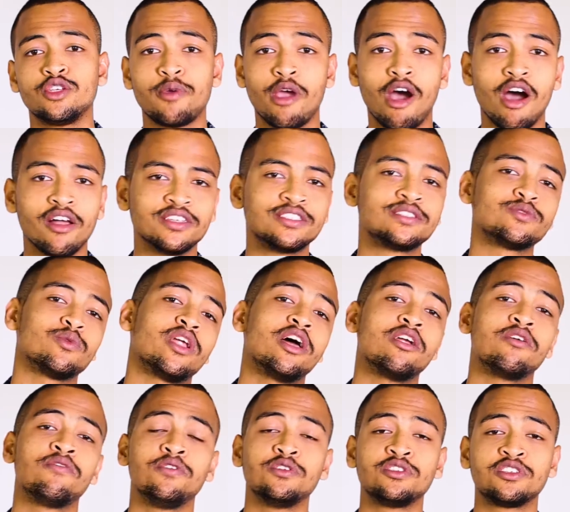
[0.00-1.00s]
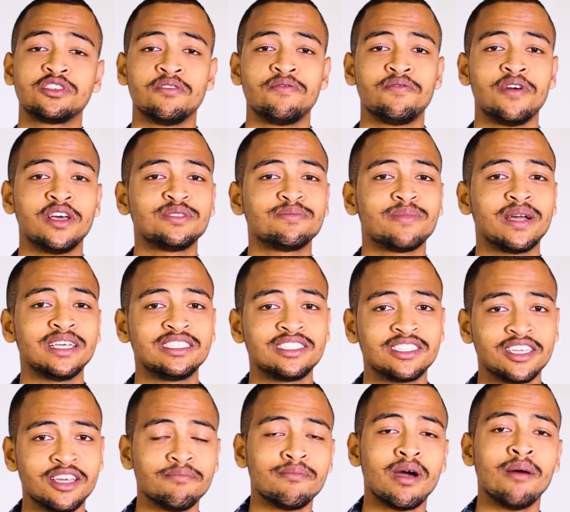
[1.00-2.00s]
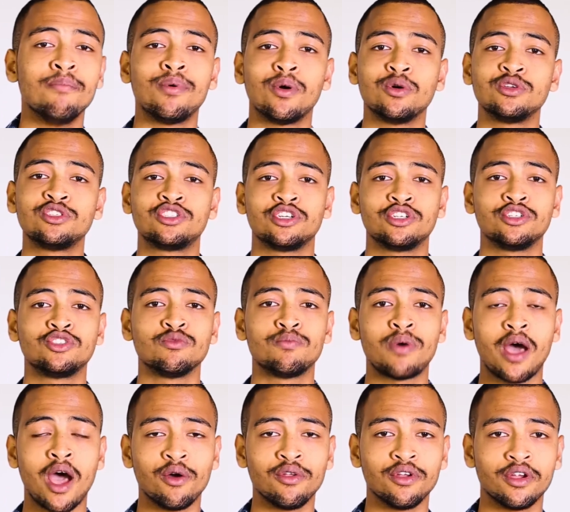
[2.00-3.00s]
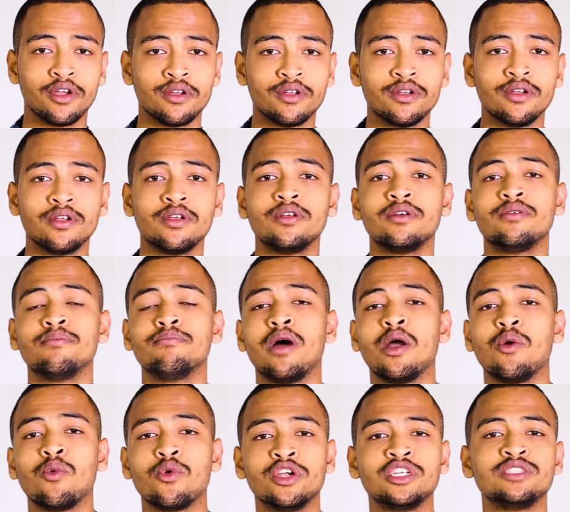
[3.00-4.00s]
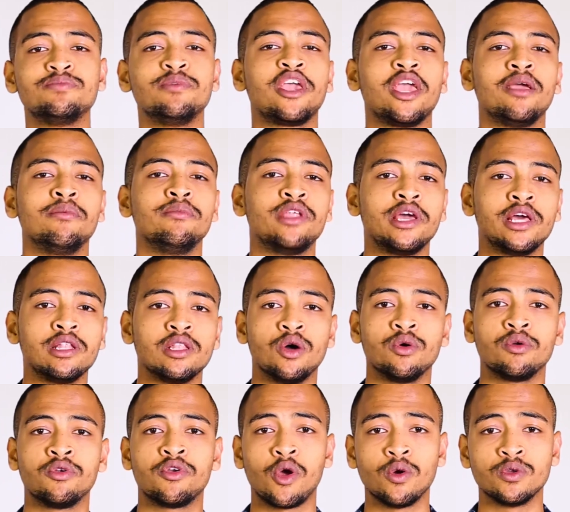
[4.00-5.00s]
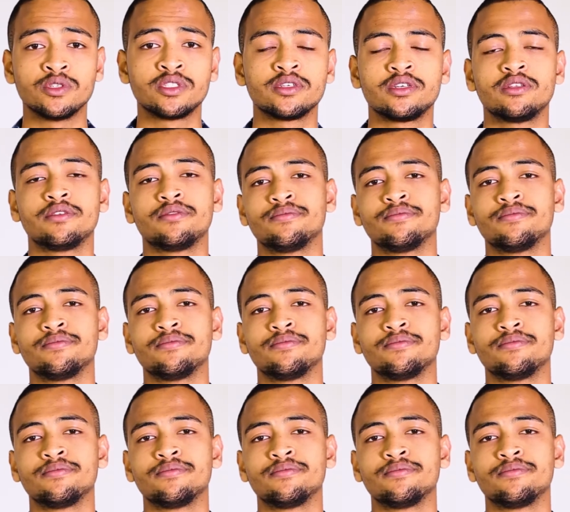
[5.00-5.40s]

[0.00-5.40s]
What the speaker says: To be honest, when I refused to confess my sin, my bones turned to powder. My words became day-long groans.